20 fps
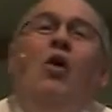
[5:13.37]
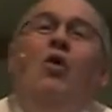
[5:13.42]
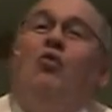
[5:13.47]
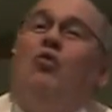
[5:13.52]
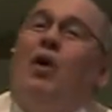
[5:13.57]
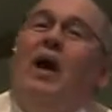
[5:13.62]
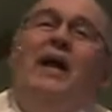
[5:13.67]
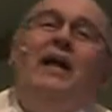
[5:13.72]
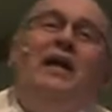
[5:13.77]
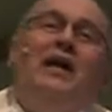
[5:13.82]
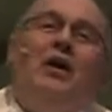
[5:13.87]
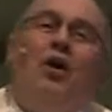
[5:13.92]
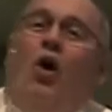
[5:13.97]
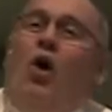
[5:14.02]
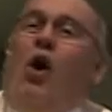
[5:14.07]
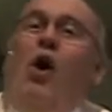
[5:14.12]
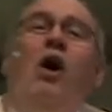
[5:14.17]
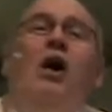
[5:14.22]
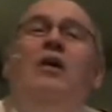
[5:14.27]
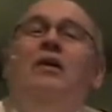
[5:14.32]
writing
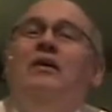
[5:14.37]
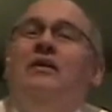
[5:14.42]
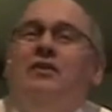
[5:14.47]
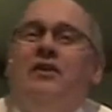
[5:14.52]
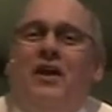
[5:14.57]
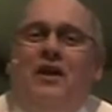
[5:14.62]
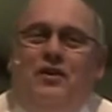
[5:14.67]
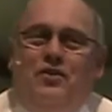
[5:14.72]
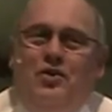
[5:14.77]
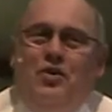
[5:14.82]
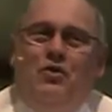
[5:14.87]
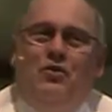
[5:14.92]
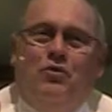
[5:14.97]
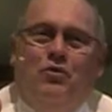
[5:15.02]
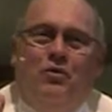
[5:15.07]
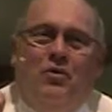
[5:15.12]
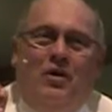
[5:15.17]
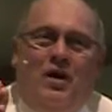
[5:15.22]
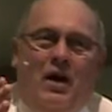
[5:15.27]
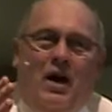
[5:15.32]
all that they
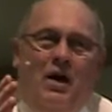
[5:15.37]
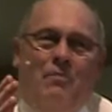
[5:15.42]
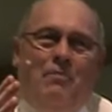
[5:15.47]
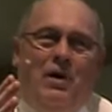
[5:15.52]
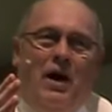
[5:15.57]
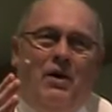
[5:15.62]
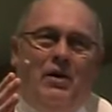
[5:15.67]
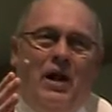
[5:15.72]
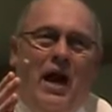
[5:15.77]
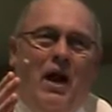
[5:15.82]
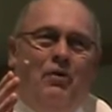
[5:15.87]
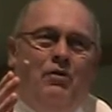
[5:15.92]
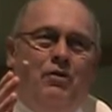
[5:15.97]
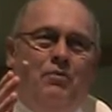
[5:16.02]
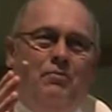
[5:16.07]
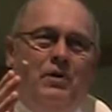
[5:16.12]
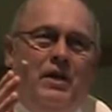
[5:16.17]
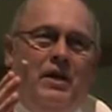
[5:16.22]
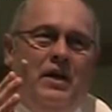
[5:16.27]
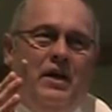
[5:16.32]
knew about how
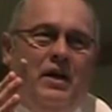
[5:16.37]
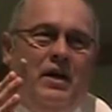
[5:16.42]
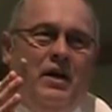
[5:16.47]
to be a,